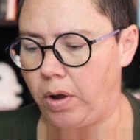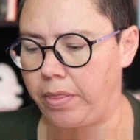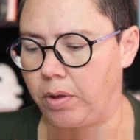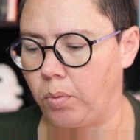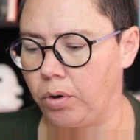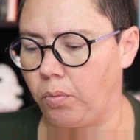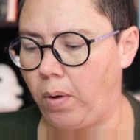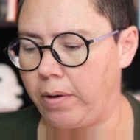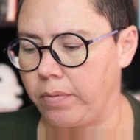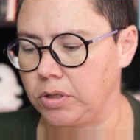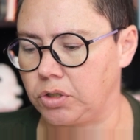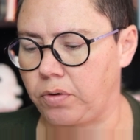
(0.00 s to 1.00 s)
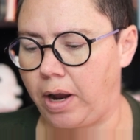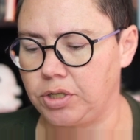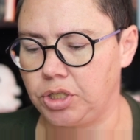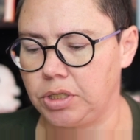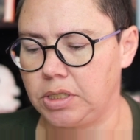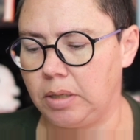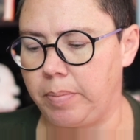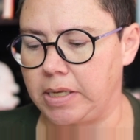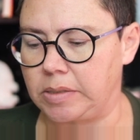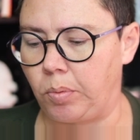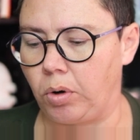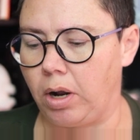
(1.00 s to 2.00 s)
and the word Wayward scratched into the
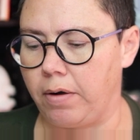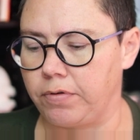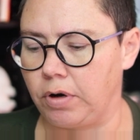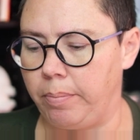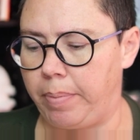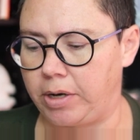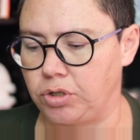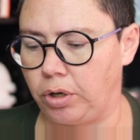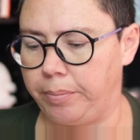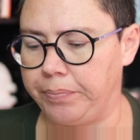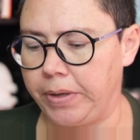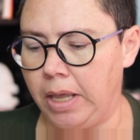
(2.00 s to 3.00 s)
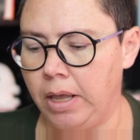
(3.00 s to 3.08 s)
baseboard of her bedroom.